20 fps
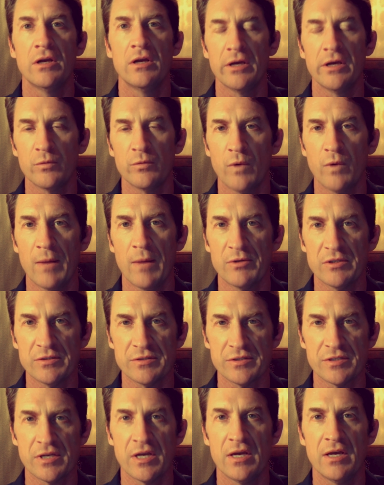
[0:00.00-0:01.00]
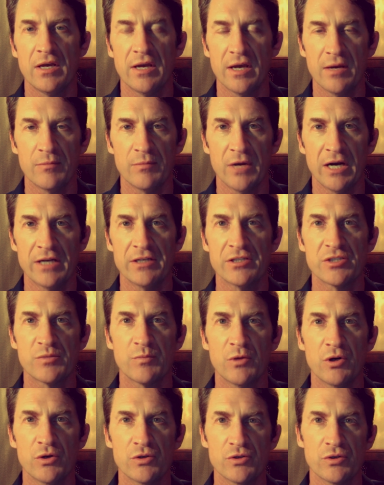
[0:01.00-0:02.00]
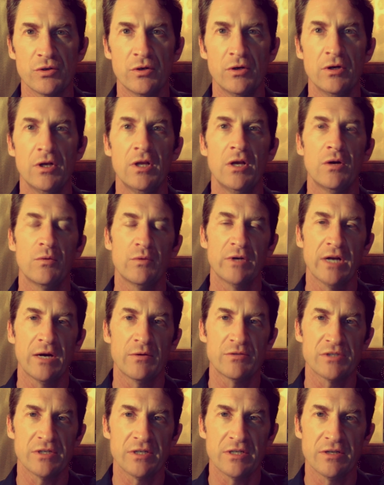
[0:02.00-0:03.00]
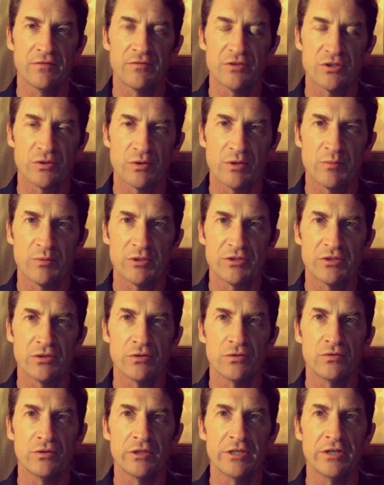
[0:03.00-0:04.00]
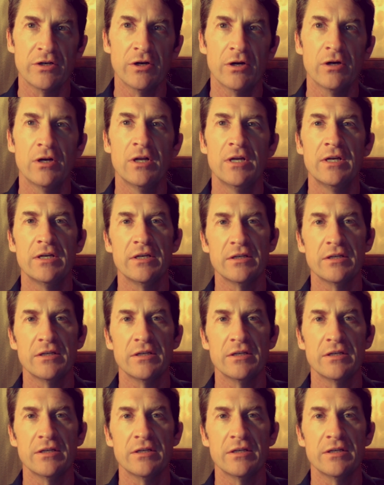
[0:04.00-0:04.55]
and weapons at my disposal when I was an infantry platoon leader